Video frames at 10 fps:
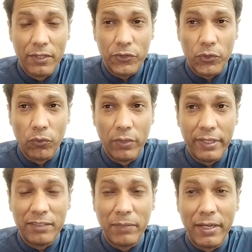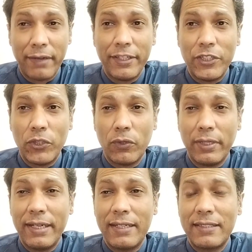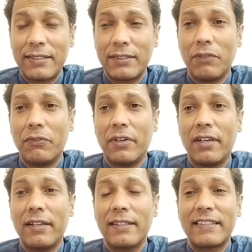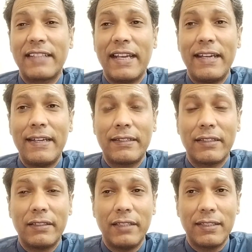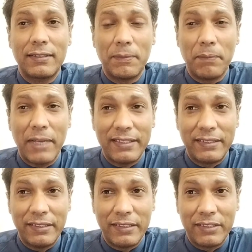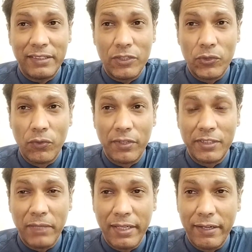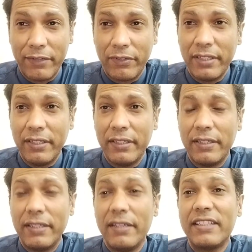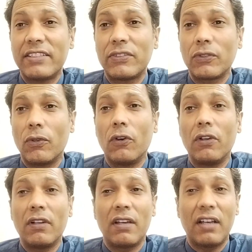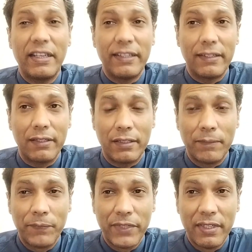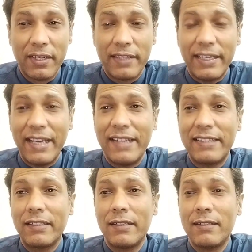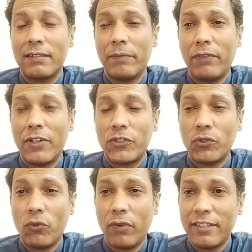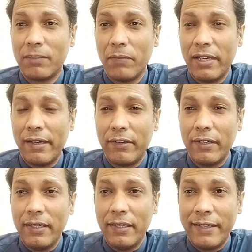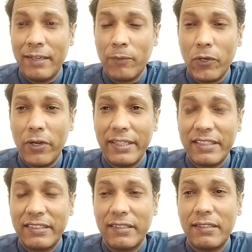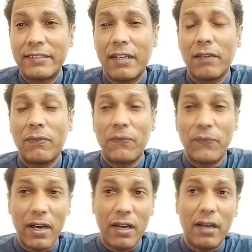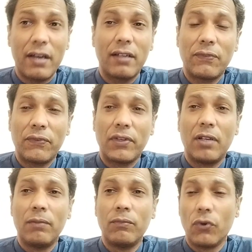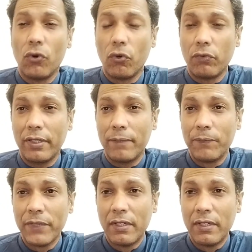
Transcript: Sudanese military units were sent this message, and Sudanese military is on high alert. Tensions between Sudanese military and politicians are far from over.